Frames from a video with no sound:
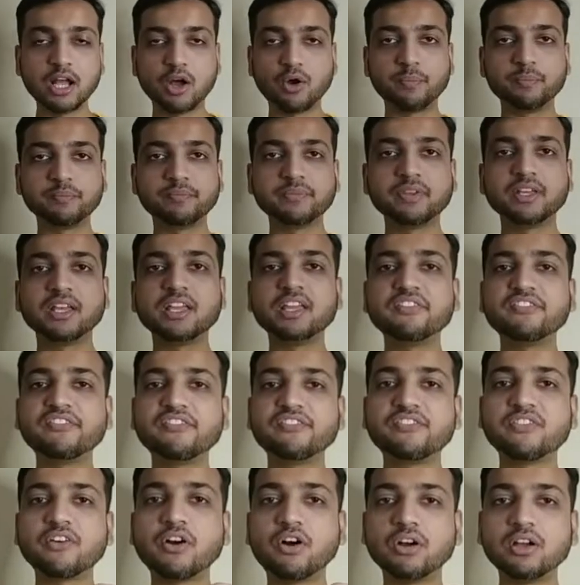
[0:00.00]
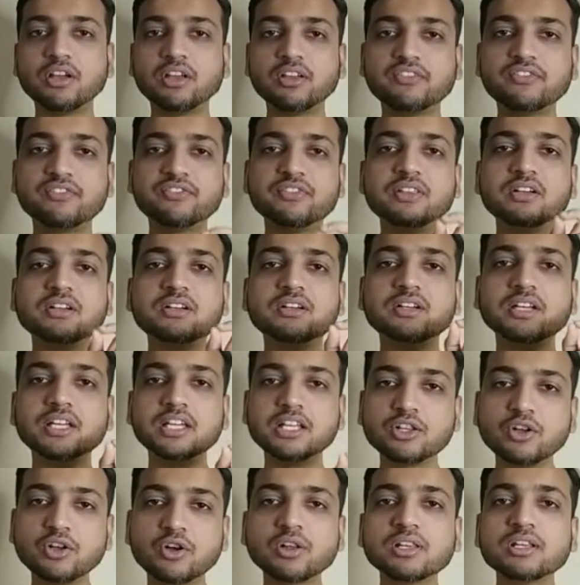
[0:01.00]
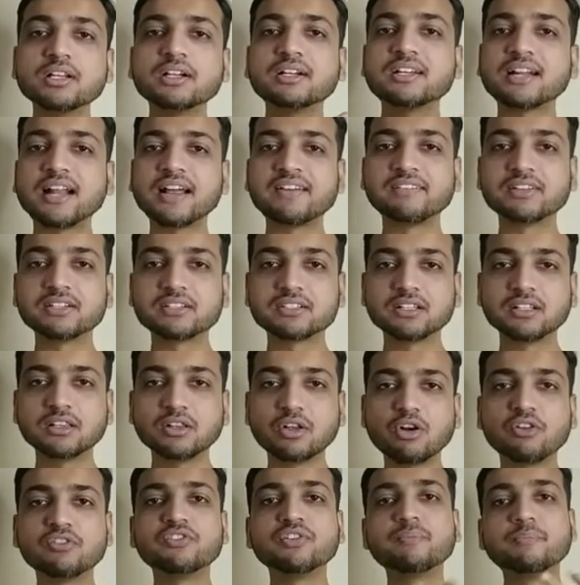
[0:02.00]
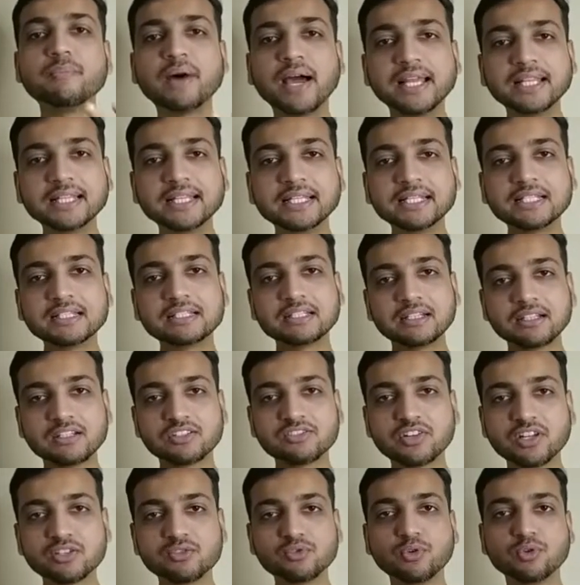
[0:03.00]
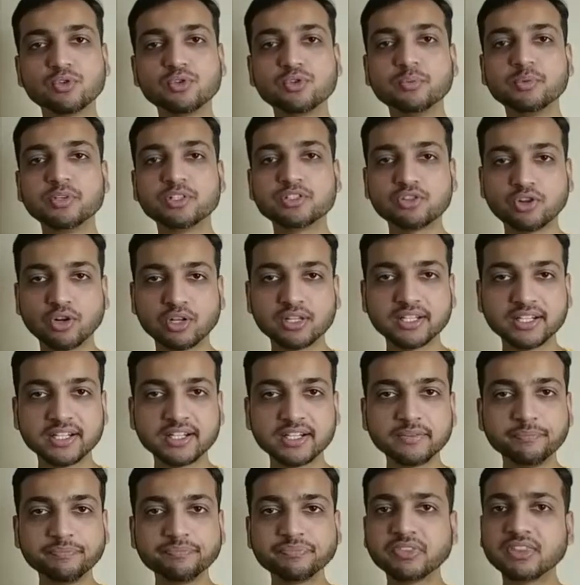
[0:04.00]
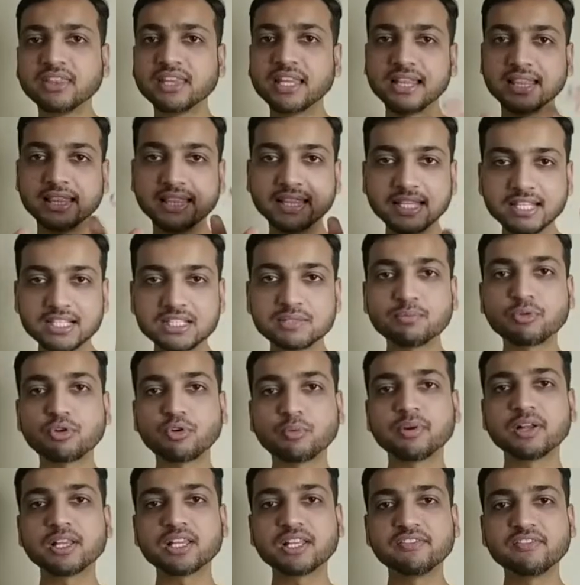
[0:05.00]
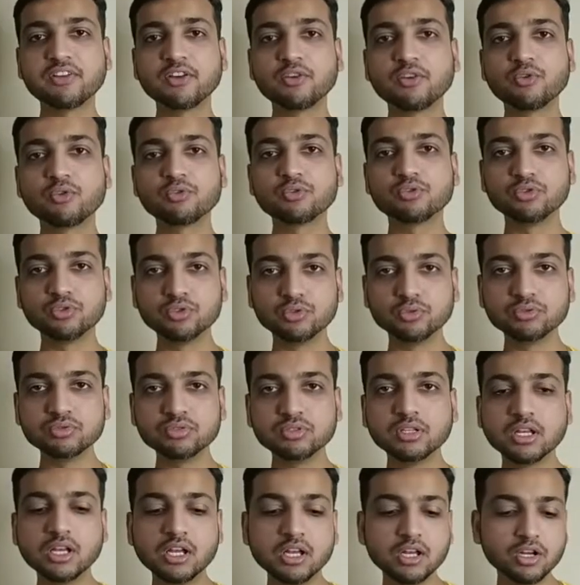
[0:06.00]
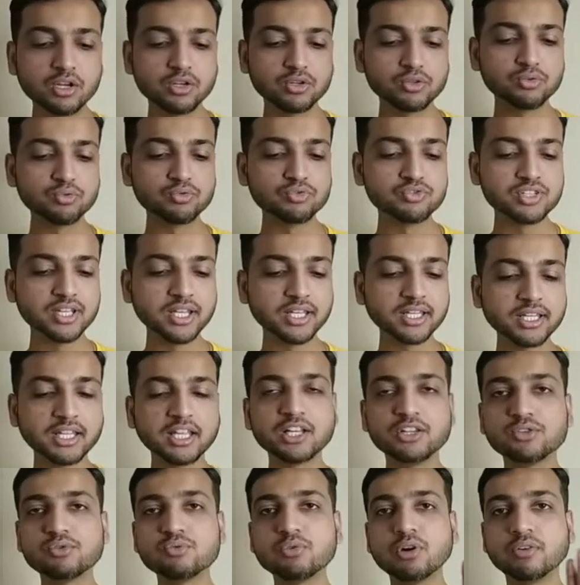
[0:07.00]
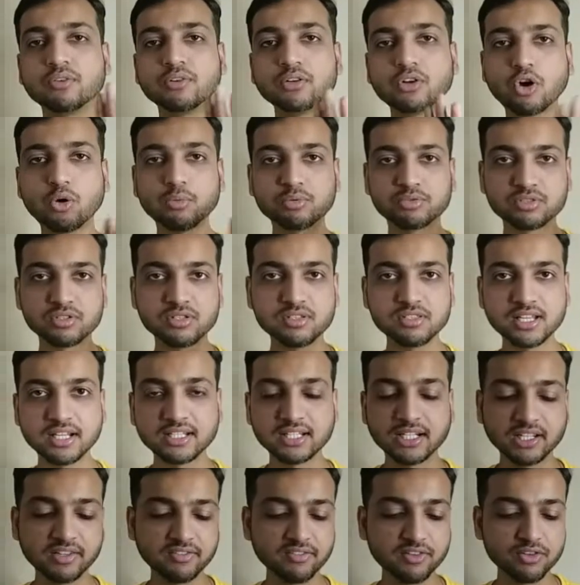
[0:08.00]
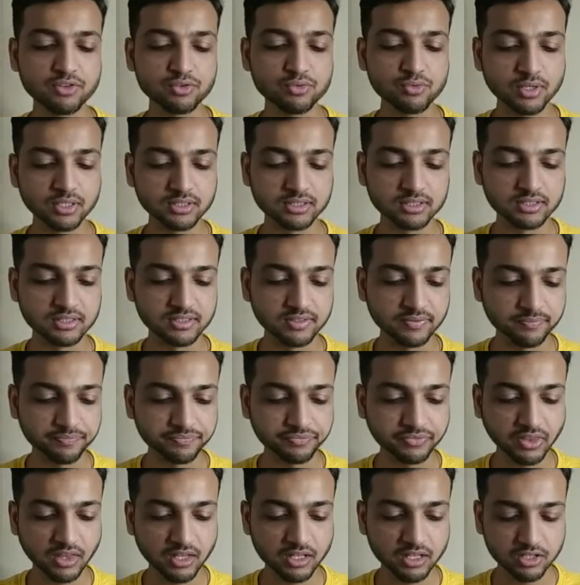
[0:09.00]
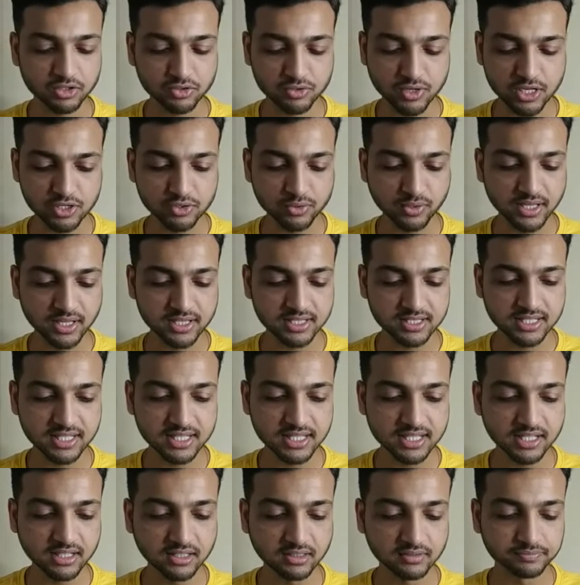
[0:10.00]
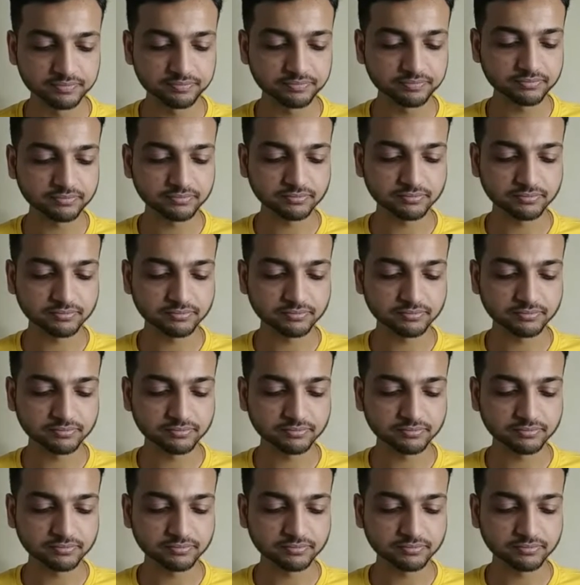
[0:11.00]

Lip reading: now if the in-order traversal of a binary search tree is going to be sorted, then this property we are going to use to check into our options that are given to us. So as you can see here,